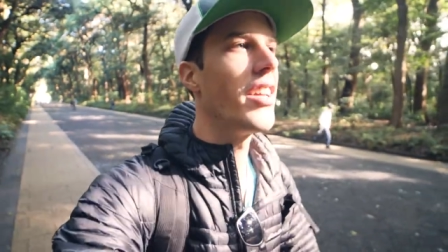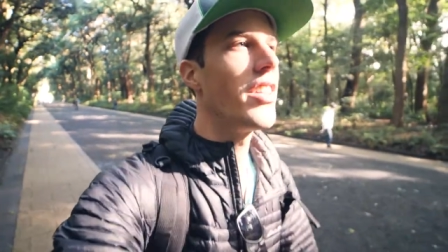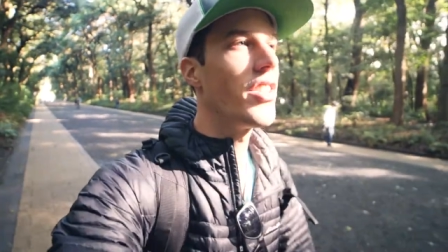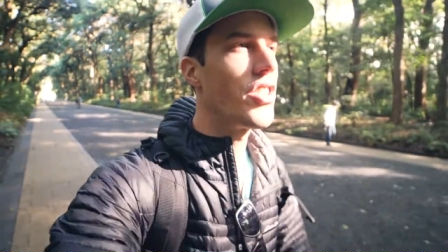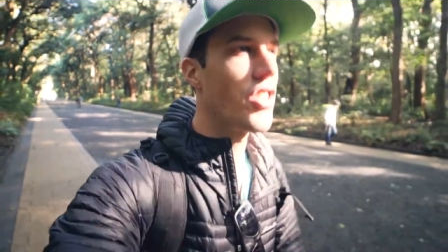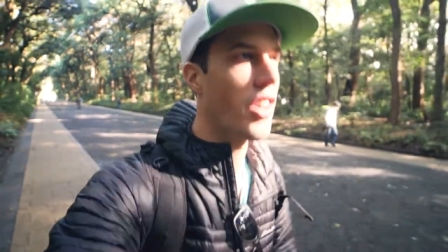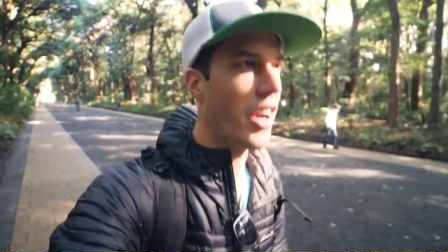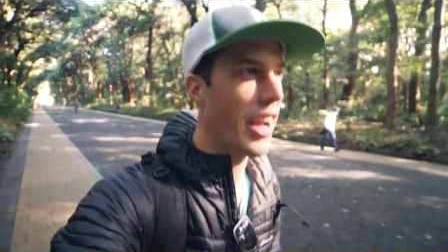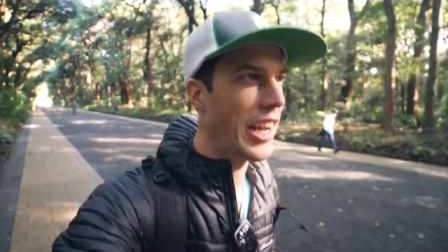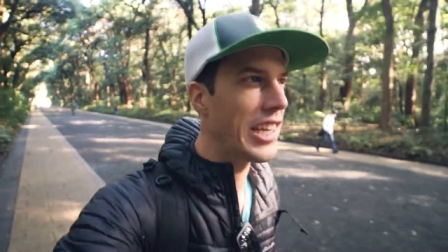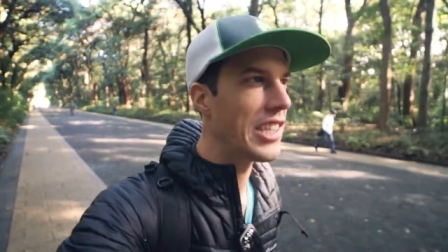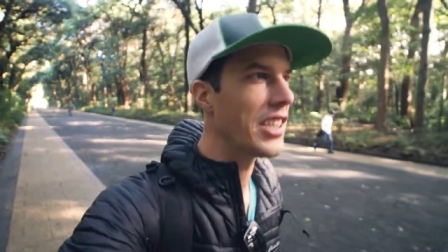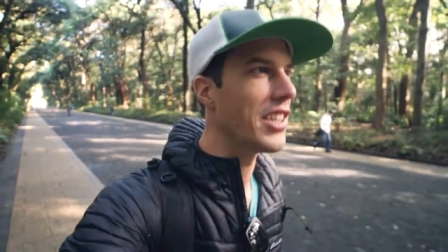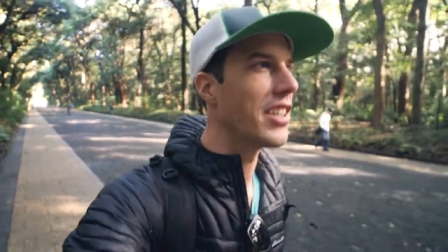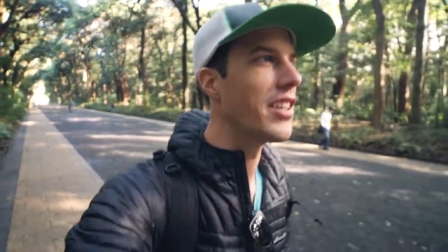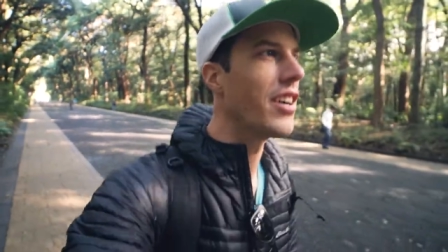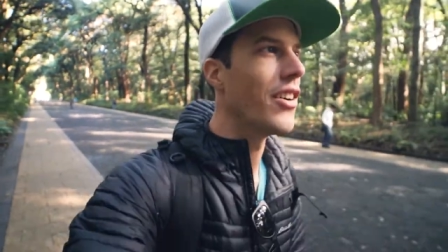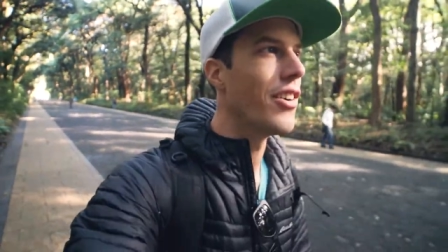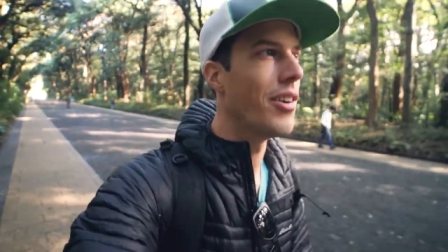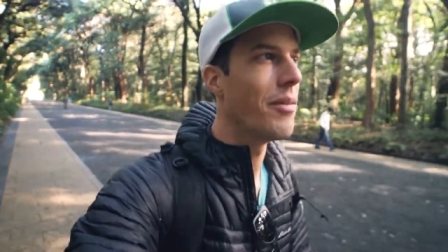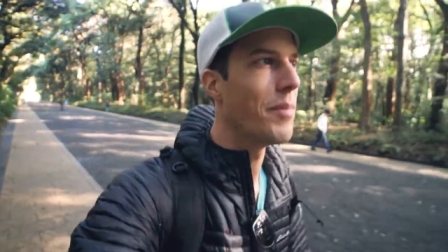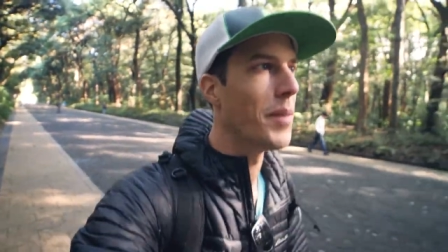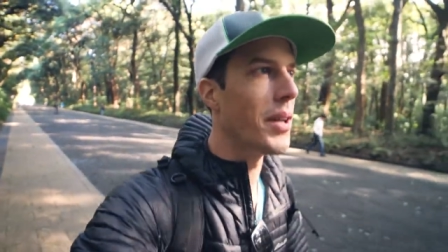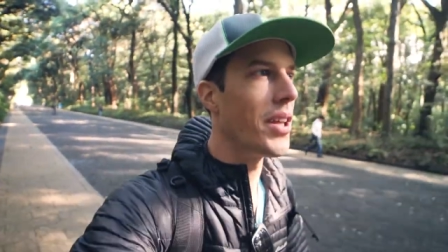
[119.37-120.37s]
trying to
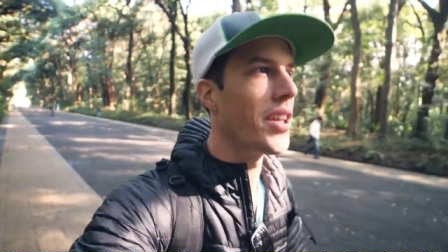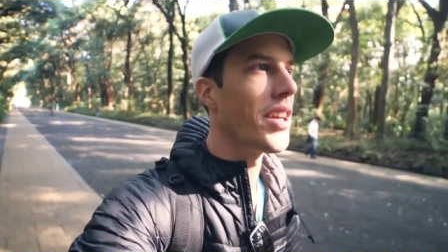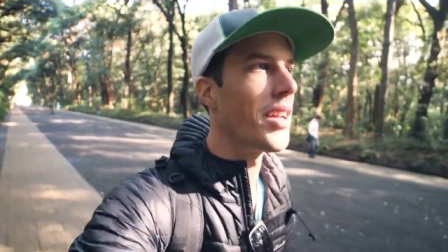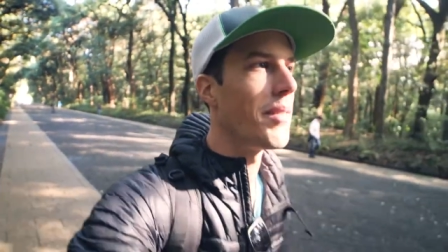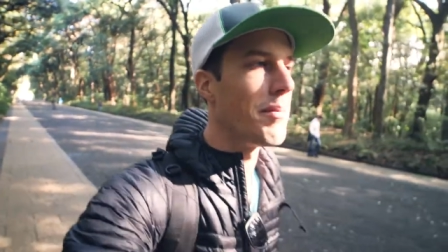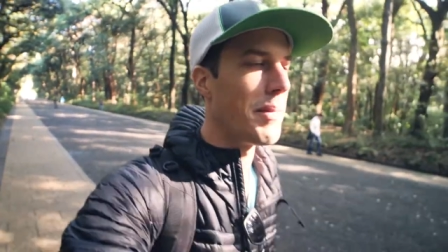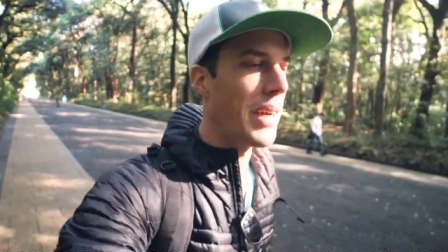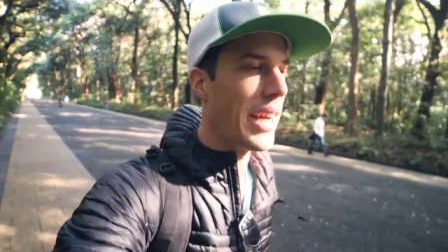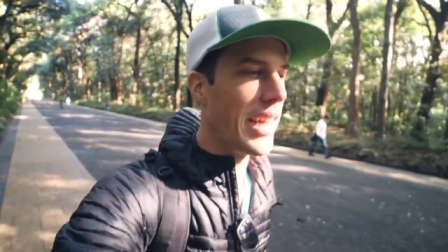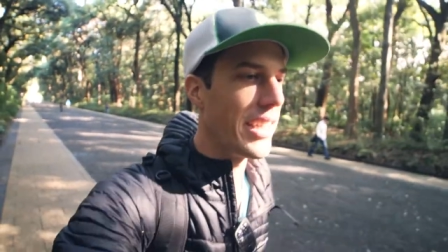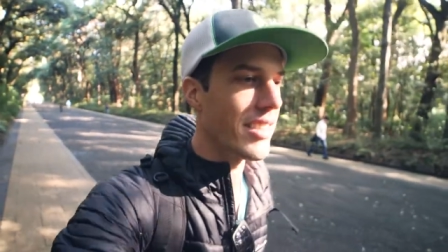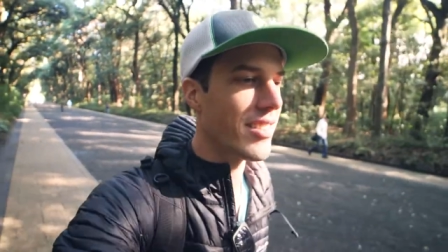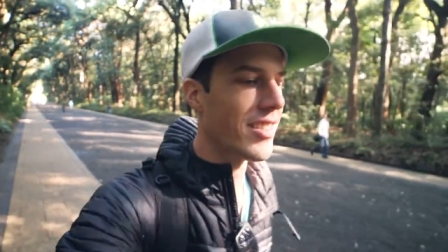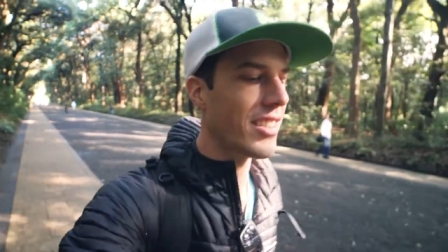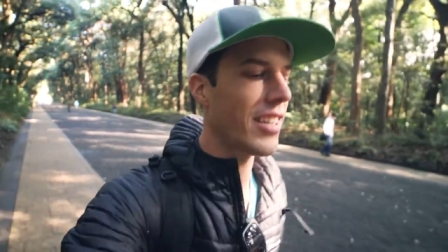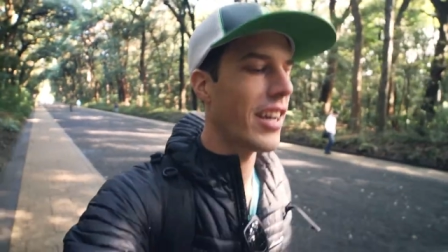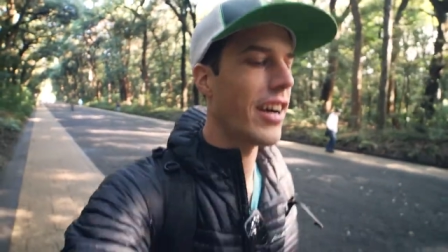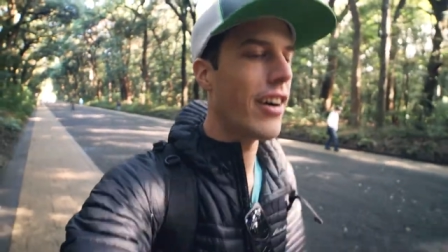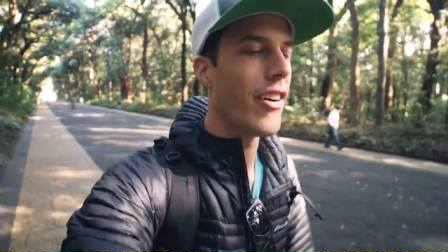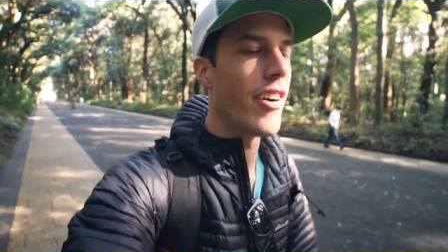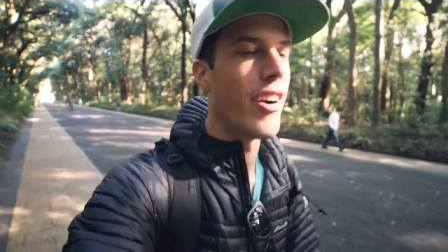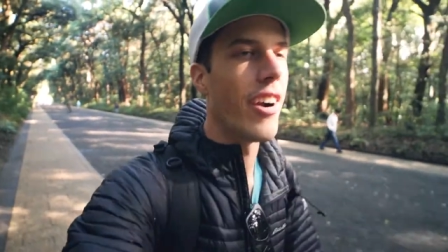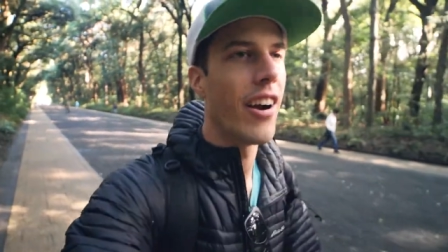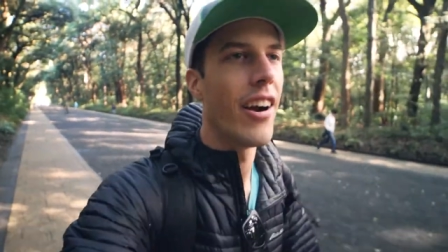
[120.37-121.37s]
go a million miles an
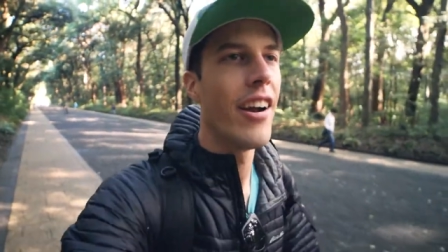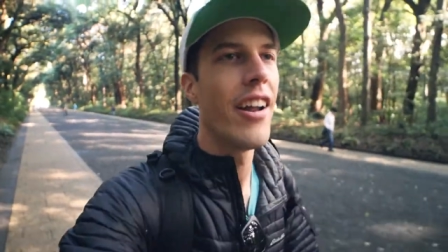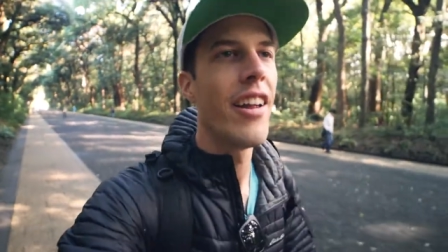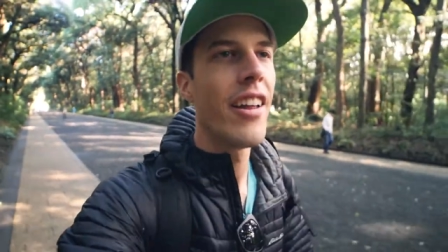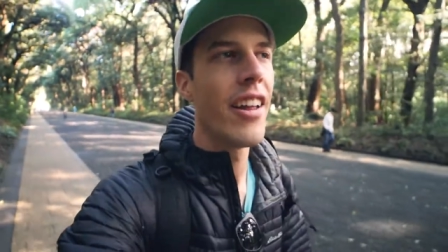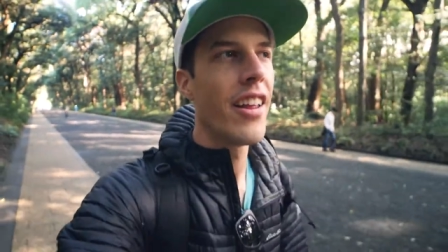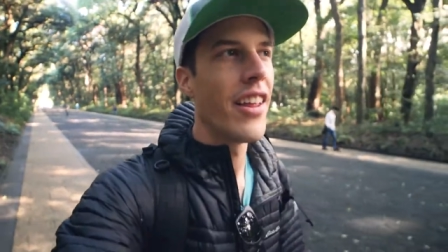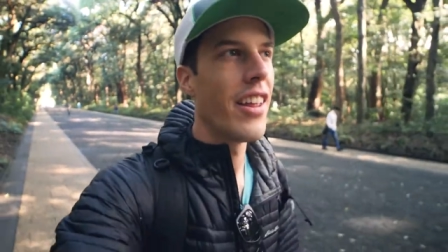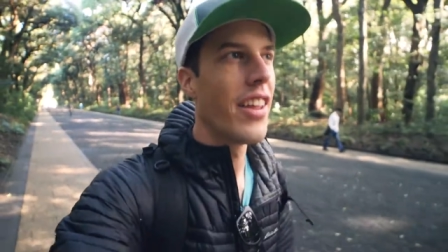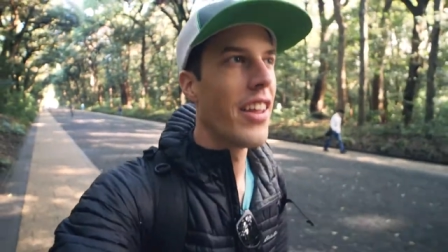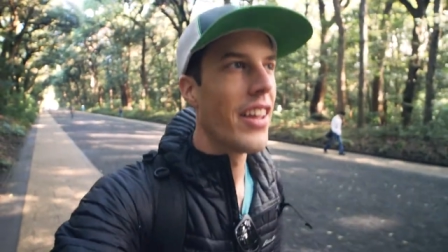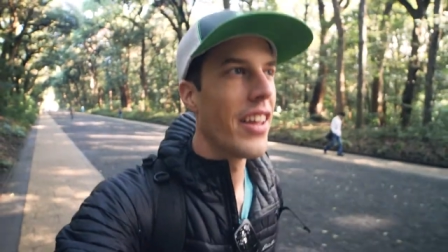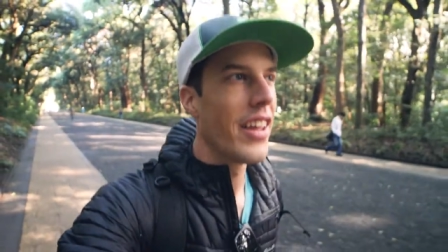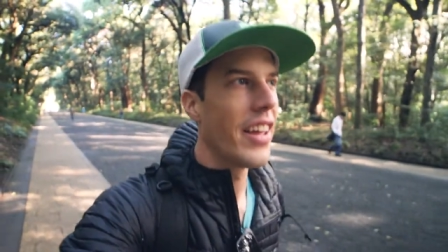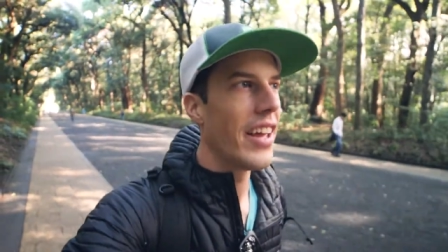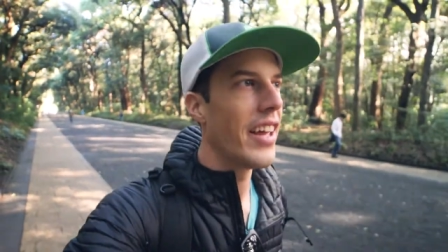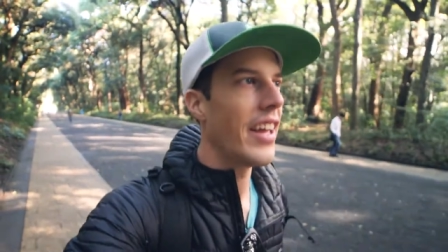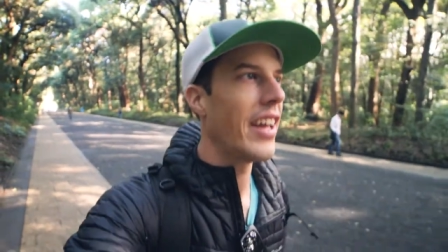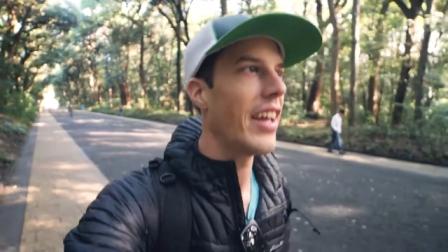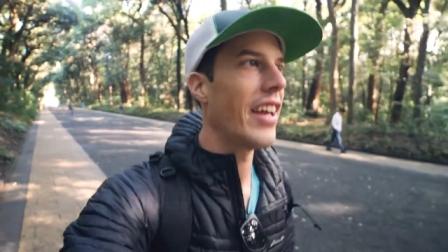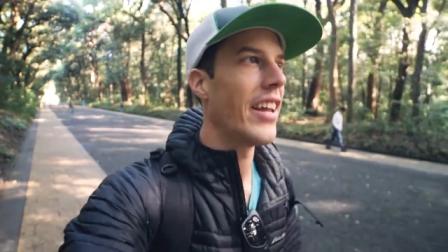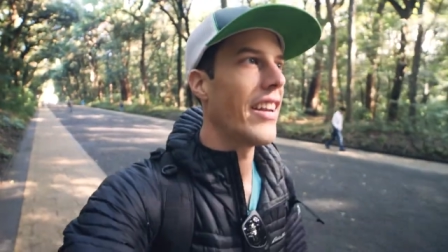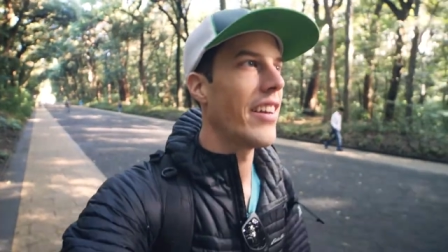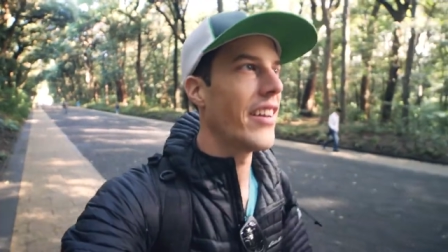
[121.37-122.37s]
hour,
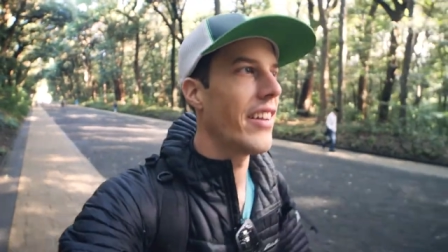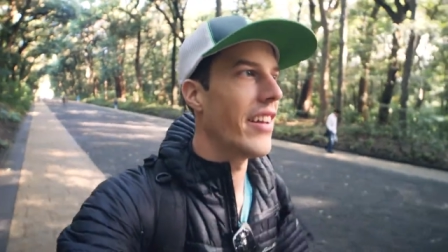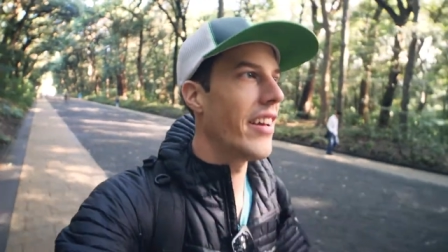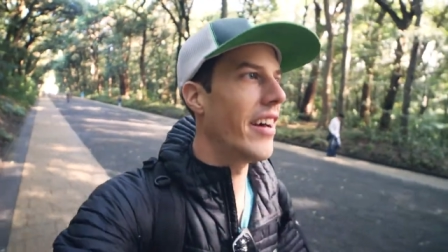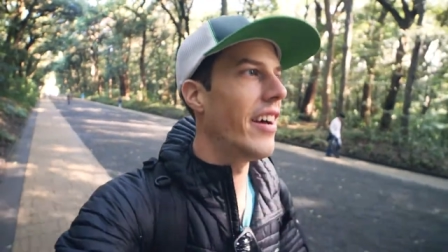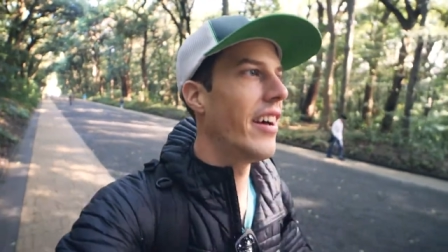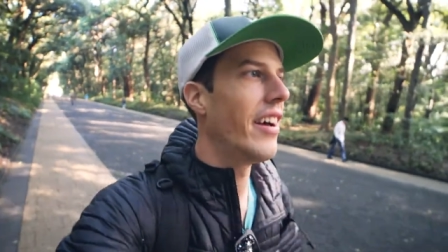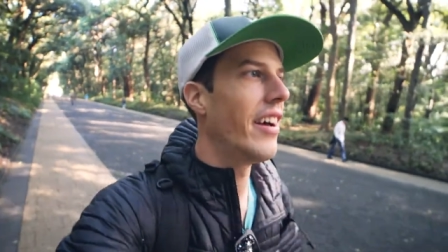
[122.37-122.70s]
and